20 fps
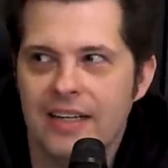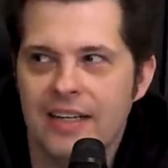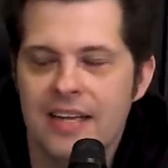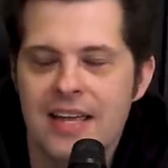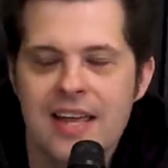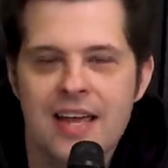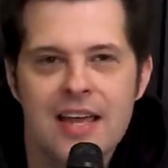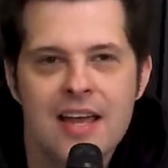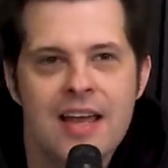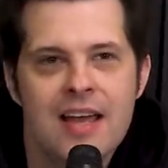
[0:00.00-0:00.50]

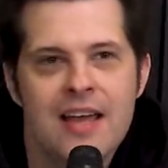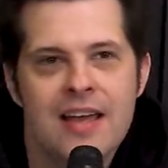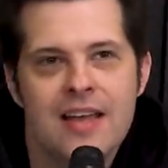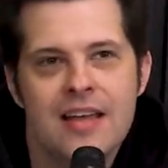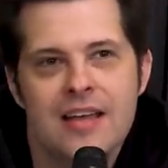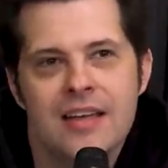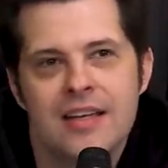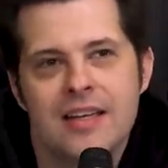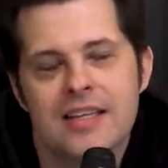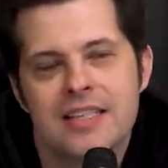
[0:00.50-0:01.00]
Right
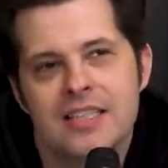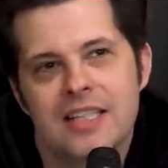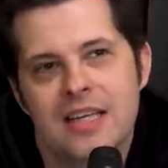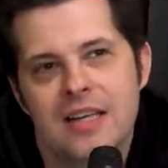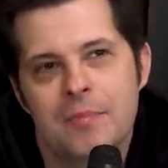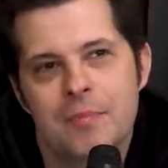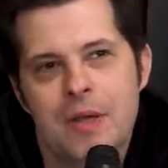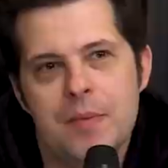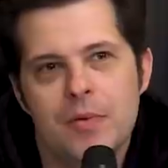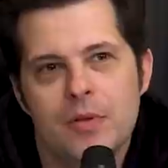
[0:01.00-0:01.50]
because
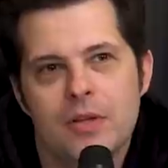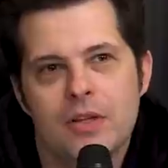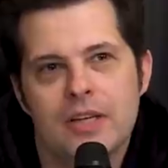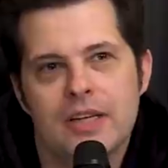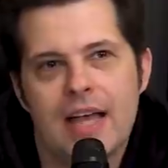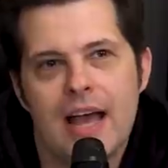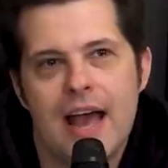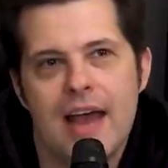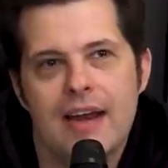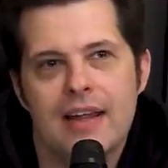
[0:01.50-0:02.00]
like people
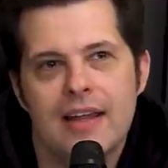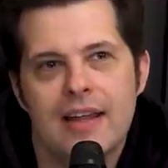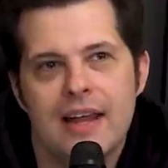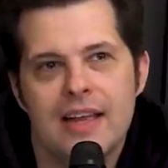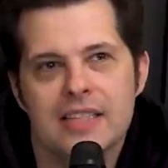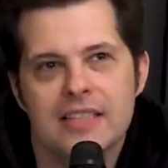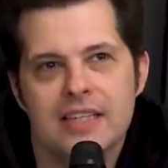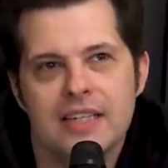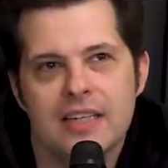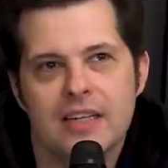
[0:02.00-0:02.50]
look at it
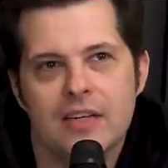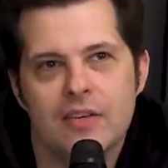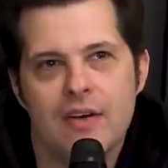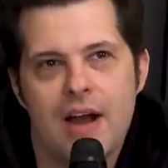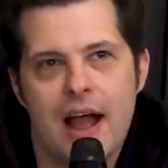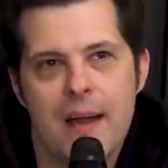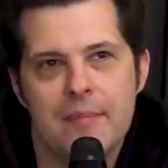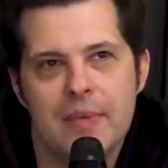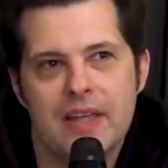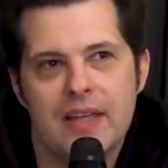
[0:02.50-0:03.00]
as like a
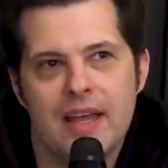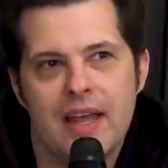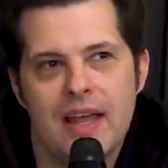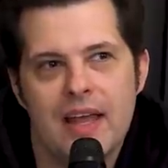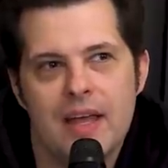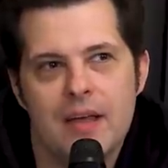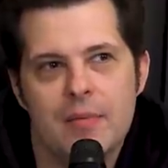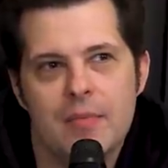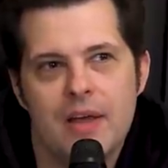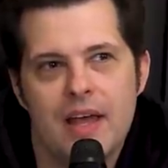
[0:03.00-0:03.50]
crappy
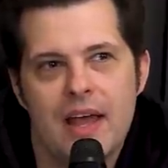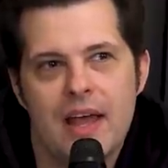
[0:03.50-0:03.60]
game,